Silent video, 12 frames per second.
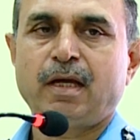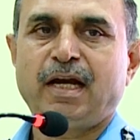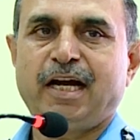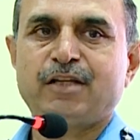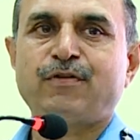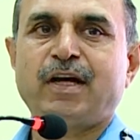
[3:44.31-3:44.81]

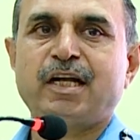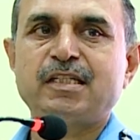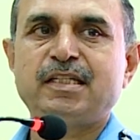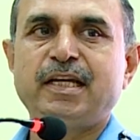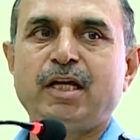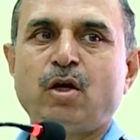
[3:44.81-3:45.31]
As far as
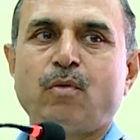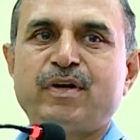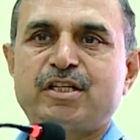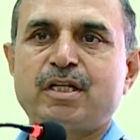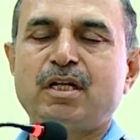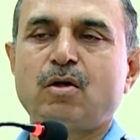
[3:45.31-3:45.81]
the
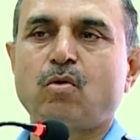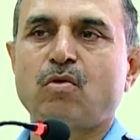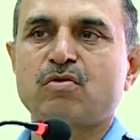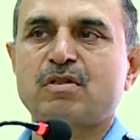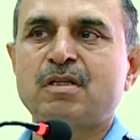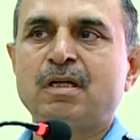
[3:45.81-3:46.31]
innovation
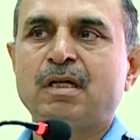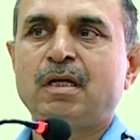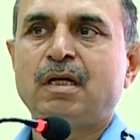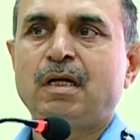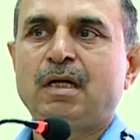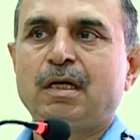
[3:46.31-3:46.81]
goes,
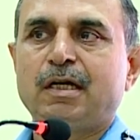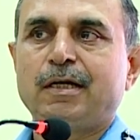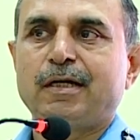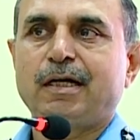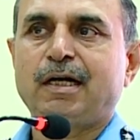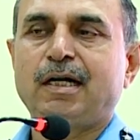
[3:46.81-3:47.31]

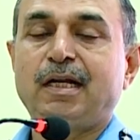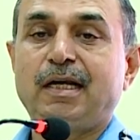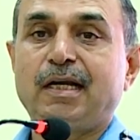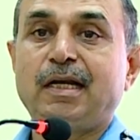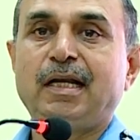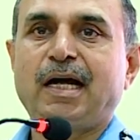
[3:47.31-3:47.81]
a
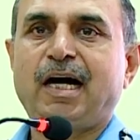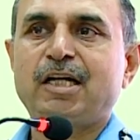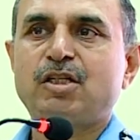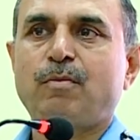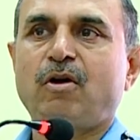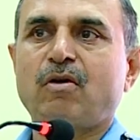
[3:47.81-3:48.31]

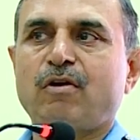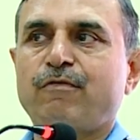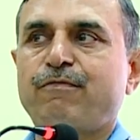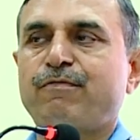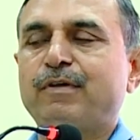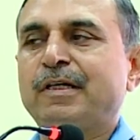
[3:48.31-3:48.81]
large amount
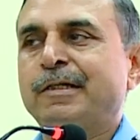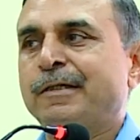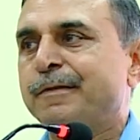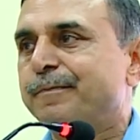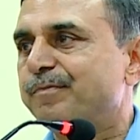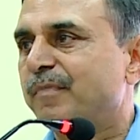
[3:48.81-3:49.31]

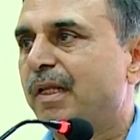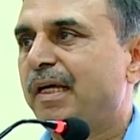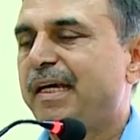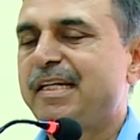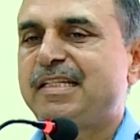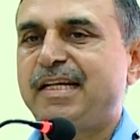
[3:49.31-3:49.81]
of
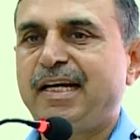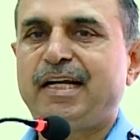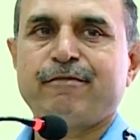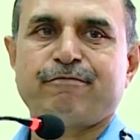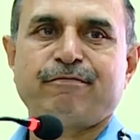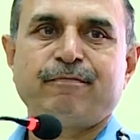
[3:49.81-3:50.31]

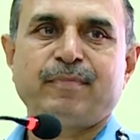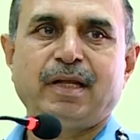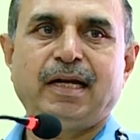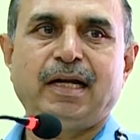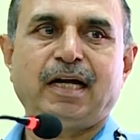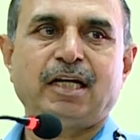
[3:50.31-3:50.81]
incentive
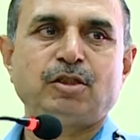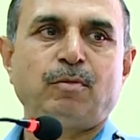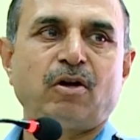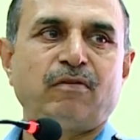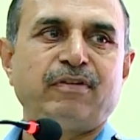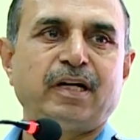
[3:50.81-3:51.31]
and large
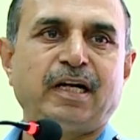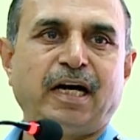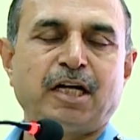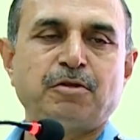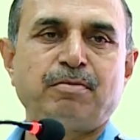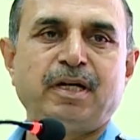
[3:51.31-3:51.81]
amount of
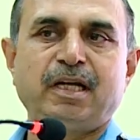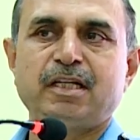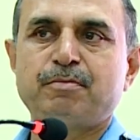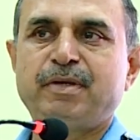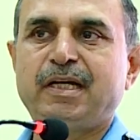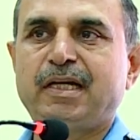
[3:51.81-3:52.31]
encouragement
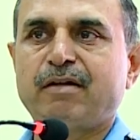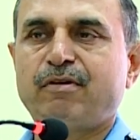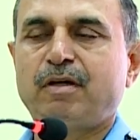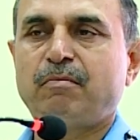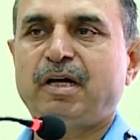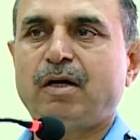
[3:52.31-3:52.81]
is being
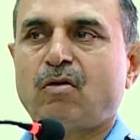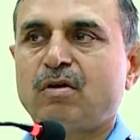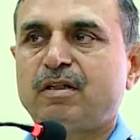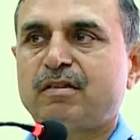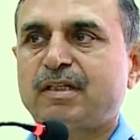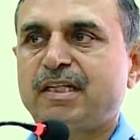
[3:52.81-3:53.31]
given by all
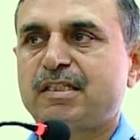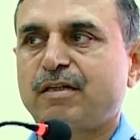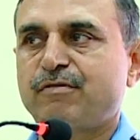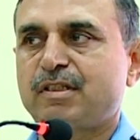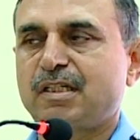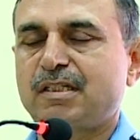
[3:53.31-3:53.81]
the three
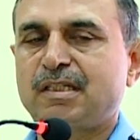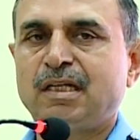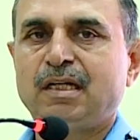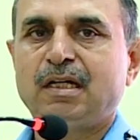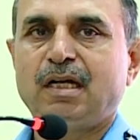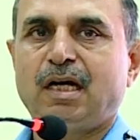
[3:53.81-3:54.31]
services,
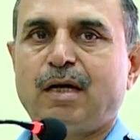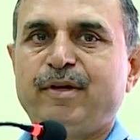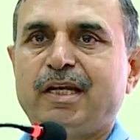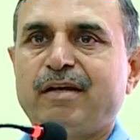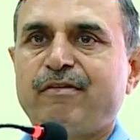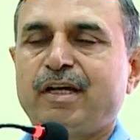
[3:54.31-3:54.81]
Army,
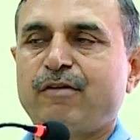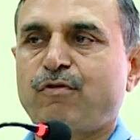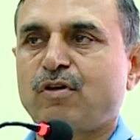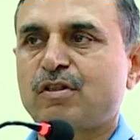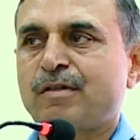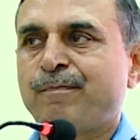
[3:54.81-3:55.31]
Navy, Air
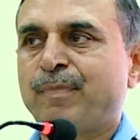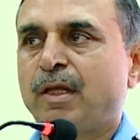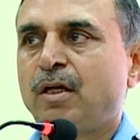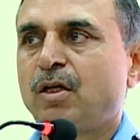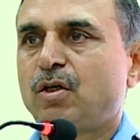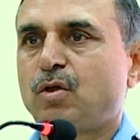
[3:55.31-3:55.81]
Force,
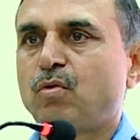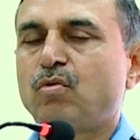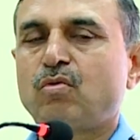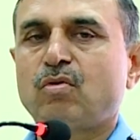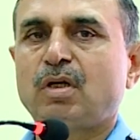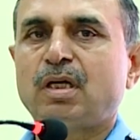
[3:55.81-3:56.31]

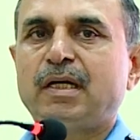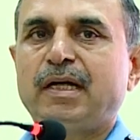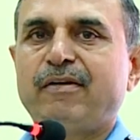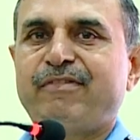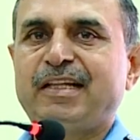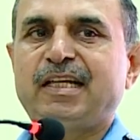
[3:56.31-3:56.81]
to
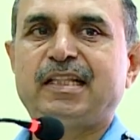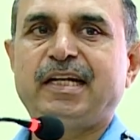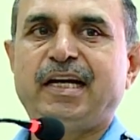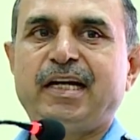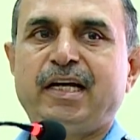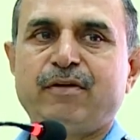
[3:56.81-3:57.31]
whether they
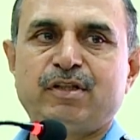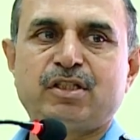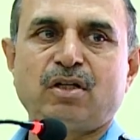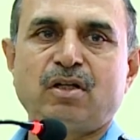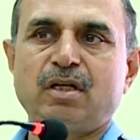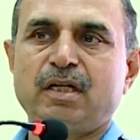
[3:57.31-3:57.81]
are
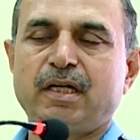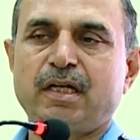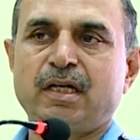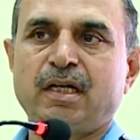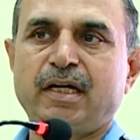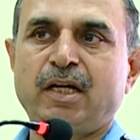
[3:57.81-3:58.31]
individual
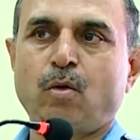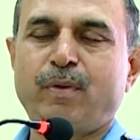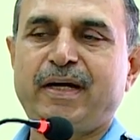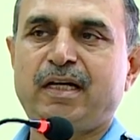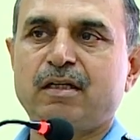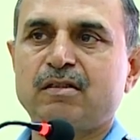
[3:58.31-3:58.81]

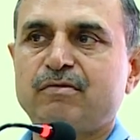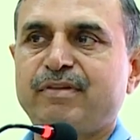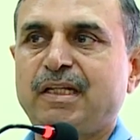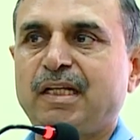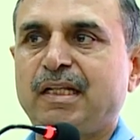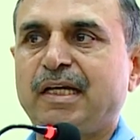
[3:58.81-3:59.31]
innovators,
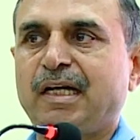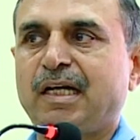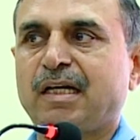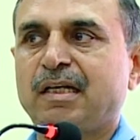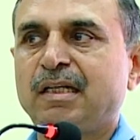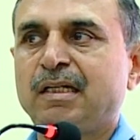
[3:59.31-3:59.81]
whether they are